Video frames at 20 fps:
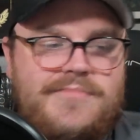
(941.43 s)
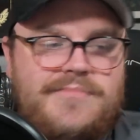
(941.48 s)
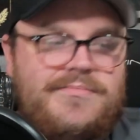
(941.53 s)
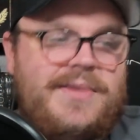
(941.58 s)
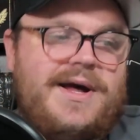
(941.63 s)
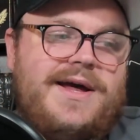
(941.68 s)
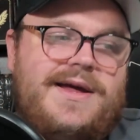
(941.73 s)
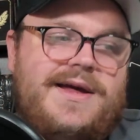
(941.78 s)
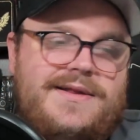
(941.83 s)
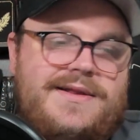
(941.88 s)

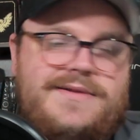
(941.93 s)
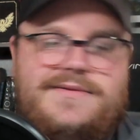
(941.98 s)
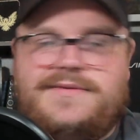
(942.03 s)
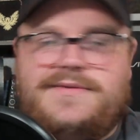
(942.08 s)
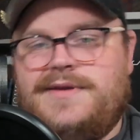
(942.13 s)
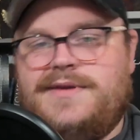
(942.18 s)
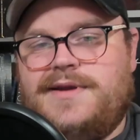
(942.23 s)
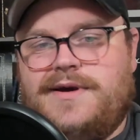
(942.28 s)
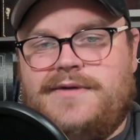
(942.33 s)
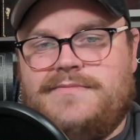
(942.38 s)
but
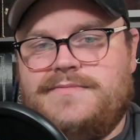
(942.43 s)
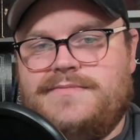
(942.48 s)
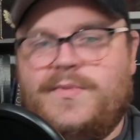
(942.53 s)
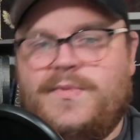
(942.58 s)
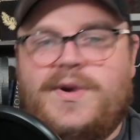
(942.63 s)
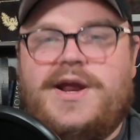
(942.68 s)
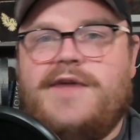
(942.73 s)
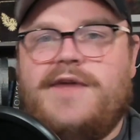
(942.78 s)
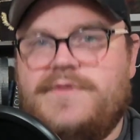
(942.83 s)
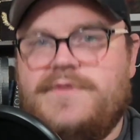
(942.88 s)
you know
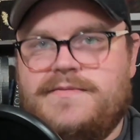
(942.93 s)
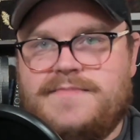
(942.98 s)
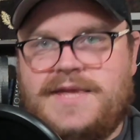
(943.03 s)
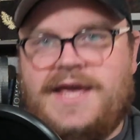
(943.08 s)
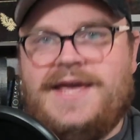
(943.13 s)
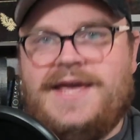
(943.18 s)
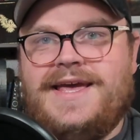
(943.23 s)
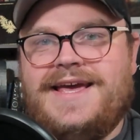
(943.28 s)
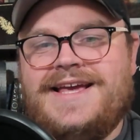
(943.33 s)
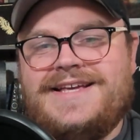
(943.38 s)
whatever
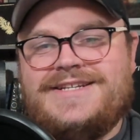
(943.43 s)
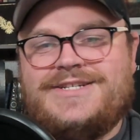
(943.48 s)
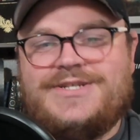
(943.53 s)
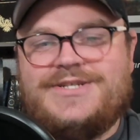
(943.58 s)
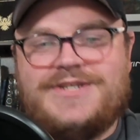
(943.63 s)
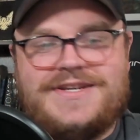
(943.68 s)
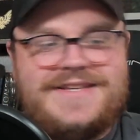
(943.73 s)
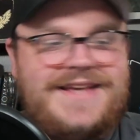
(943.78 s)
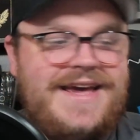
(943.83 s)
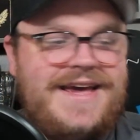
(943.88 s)
it's
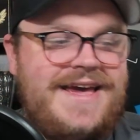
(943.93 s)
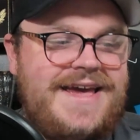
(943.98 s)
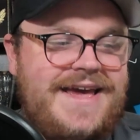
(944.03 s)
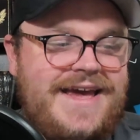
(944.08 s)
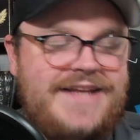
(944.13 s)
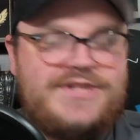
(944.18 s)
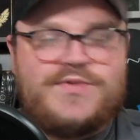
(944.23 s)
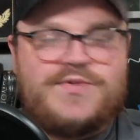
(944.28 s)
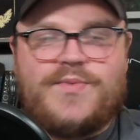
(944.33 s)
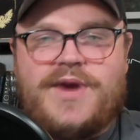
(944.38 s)
just
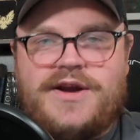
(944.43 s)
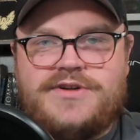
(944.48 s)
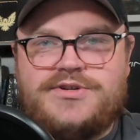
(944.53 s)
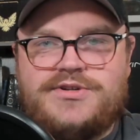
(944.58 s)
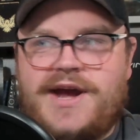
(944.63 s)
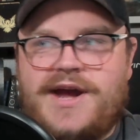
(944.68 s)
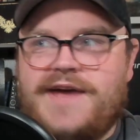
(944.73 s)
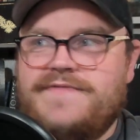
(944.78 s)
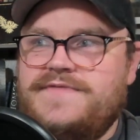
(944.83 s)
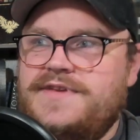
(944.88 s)
it's rare
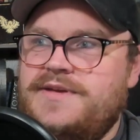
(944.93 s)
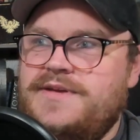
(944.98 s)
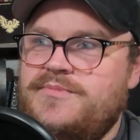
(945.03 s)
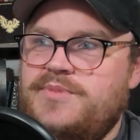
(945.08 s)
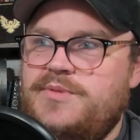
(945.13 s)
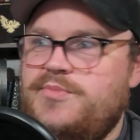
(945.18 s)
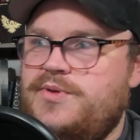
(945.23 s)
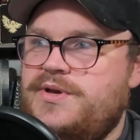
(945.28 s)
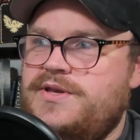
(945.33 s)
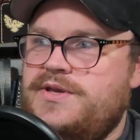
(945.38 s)
drafting
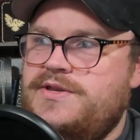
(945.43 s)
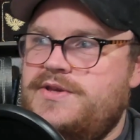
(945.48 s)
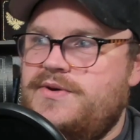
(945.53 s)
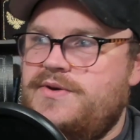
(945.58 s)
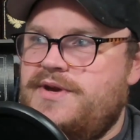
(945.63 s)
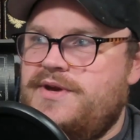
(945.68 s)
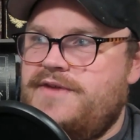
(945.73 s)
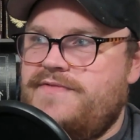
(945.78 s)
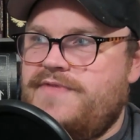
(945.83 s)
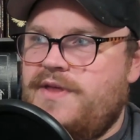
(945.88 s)
people can
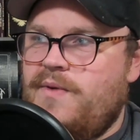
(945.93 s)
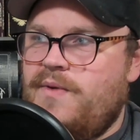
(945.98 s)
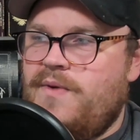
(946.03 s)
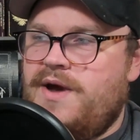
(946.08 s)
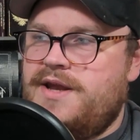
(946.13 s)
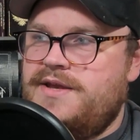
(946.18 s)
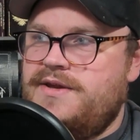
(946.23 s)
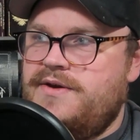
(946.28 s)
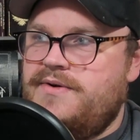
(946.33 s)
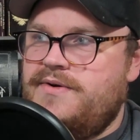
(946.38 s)
do it if they
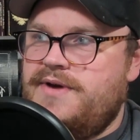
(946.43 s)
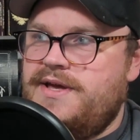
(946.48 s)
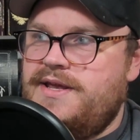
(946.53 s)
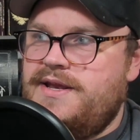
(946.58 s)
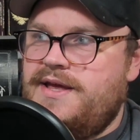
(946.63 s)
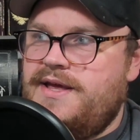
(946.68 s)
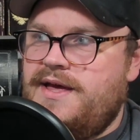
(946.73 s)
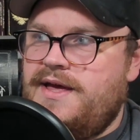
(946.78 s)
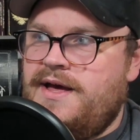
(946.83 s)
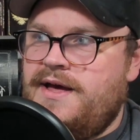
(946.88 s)
want to do it
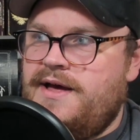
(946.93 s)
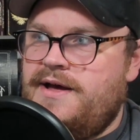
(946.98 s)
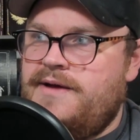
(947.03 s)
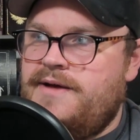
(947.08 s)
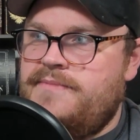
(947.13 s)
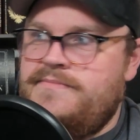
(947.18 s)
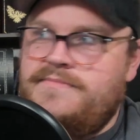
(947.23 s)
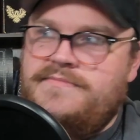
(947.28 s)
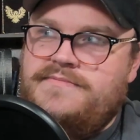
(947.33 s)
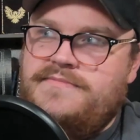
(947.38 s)

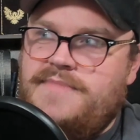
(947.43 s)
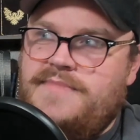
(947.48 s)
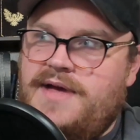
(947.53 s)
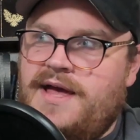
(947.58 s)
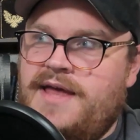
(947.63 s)
um,